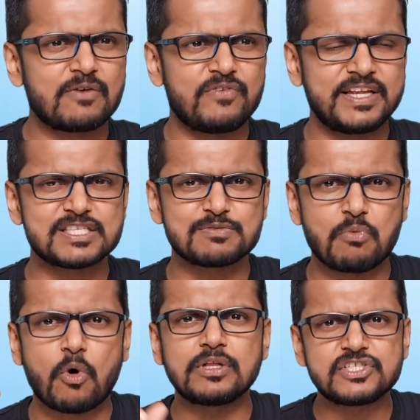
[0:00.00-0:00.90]
a very
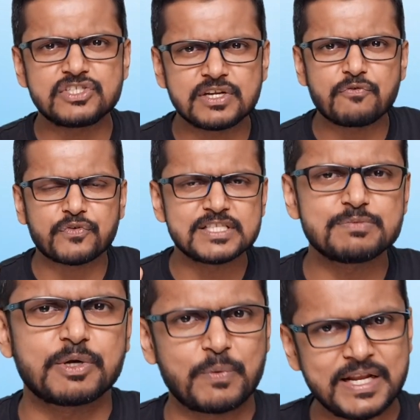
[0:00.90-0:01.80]
small difference
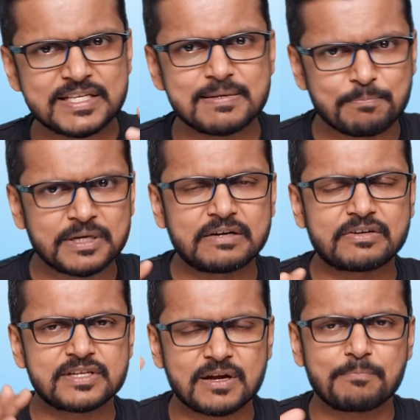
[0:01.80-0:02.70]
between simple
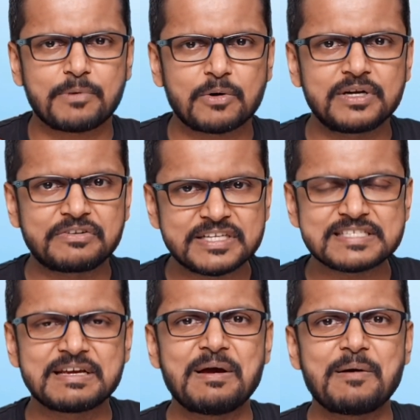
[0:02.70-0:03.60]
interest and compound
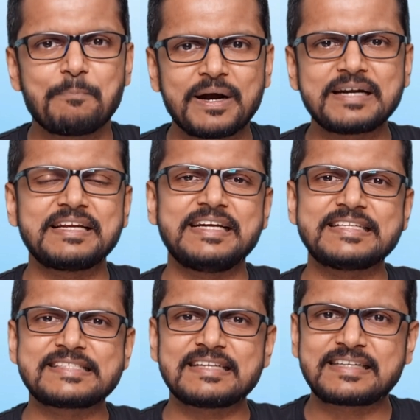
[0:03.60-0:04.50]
interest, but it
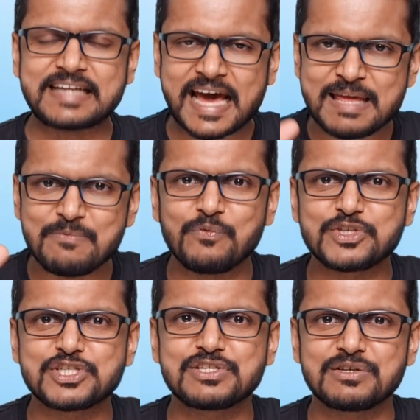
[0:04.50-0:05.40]
is the time
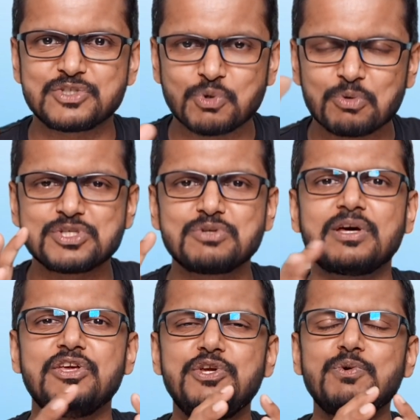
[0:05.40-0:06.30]
which shows you
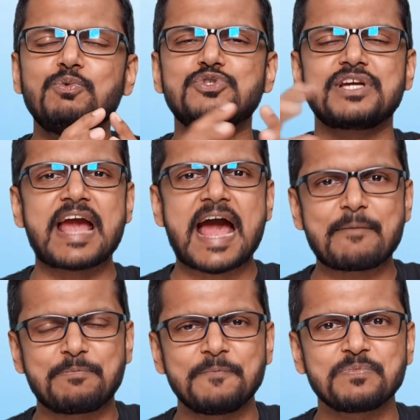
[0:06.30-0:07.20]
the huge
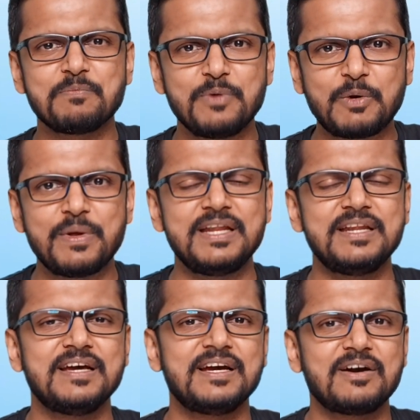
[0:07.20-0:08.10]
gap
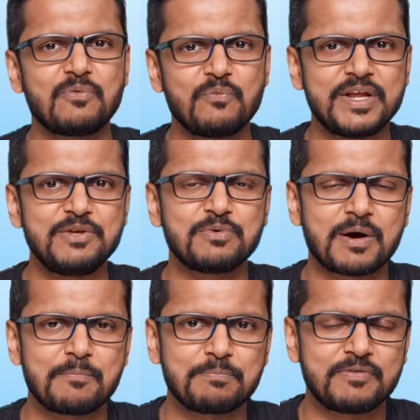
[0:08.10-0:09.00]
between when you
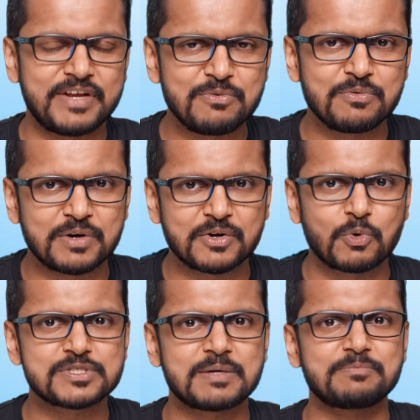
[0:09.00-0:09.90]

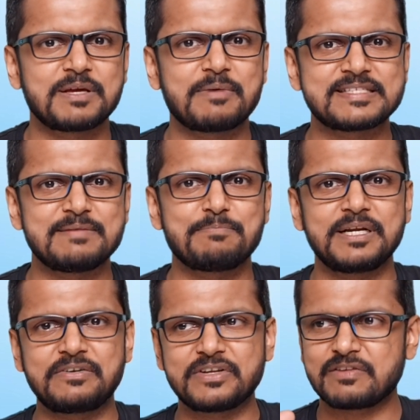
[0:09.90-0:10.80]
grow something by simple
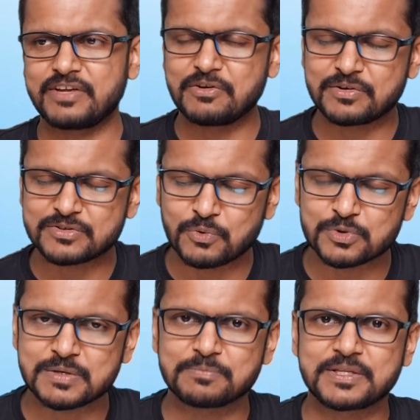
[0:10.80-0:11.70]
interest and when you grow
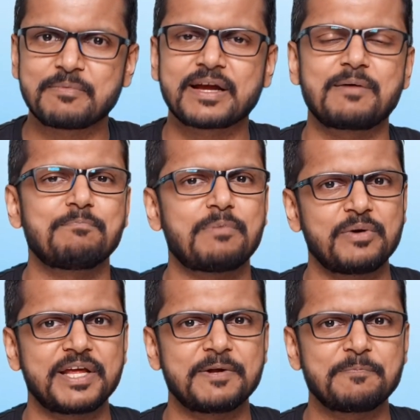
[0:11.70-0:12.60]
something by
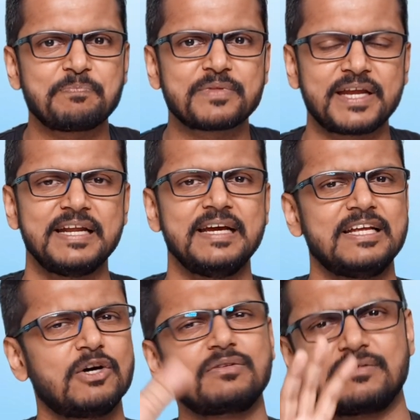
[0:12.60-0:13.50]
compounding. Right?
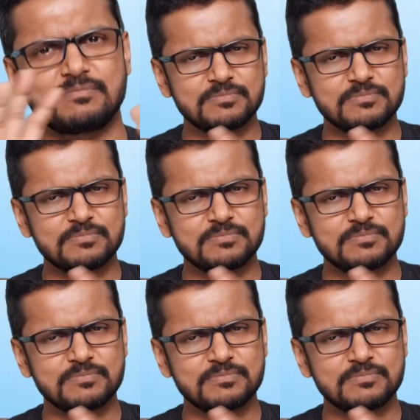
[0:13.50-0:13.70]
Now